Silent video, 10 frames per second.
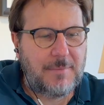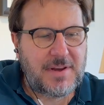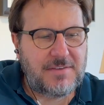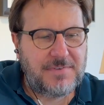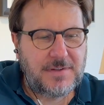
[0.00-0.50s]

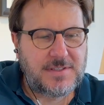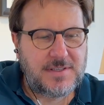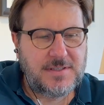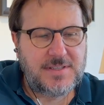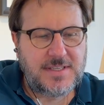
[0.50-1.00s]
many
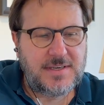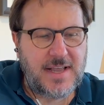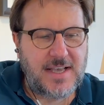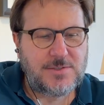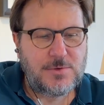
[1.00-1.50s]
filters does an
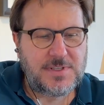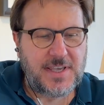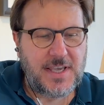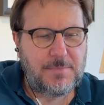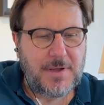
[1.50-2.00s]
air source
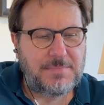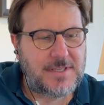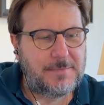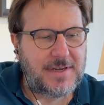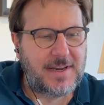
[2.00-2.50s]
heat pump
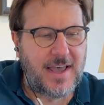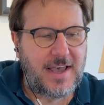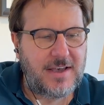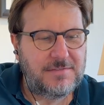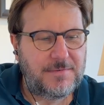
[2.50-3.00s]
typically
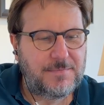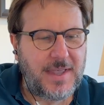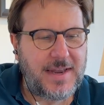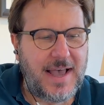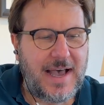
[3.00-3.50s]
have,
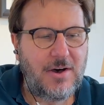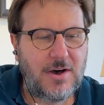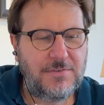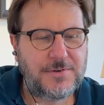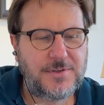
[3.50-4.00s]
and how
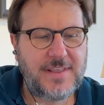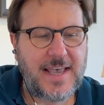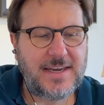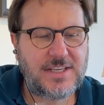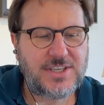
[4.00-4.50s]
often do
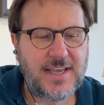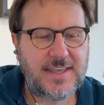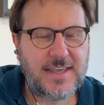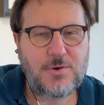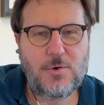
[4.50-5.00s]
they need
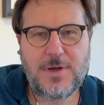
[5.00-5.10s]
checking or